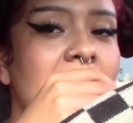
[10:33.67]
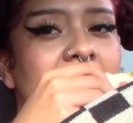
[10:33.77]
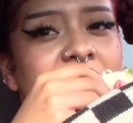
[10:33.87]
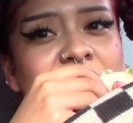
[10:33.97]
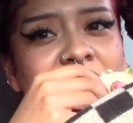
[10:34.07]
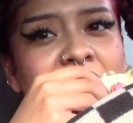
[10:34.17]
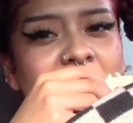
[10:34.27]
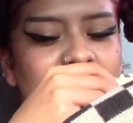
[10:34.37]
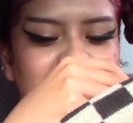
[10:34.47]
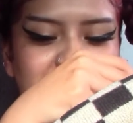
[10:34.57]
I don't
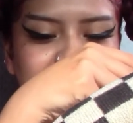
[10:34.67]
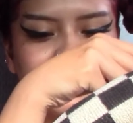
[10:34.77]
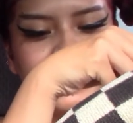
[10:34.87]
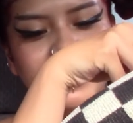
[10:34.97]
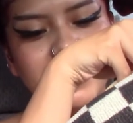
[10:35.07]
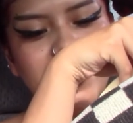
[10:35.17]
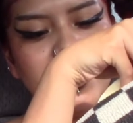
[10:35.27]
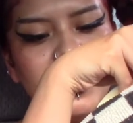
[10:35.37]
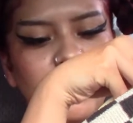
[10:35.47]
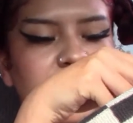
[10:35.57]
know.
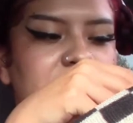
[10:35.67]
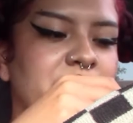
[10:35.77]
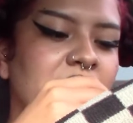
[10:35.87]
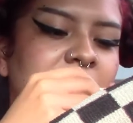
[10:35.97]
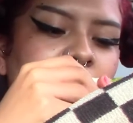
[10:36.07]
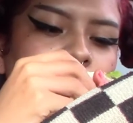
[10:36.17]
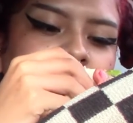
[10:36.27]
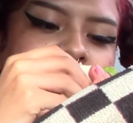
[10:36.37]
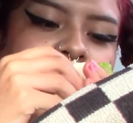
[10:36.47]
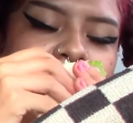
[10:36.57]
We're very
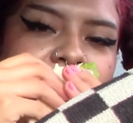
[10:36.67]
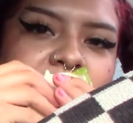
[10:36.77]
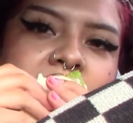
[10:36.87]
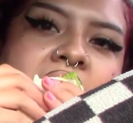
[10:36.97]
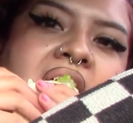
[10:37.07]
lonely out here.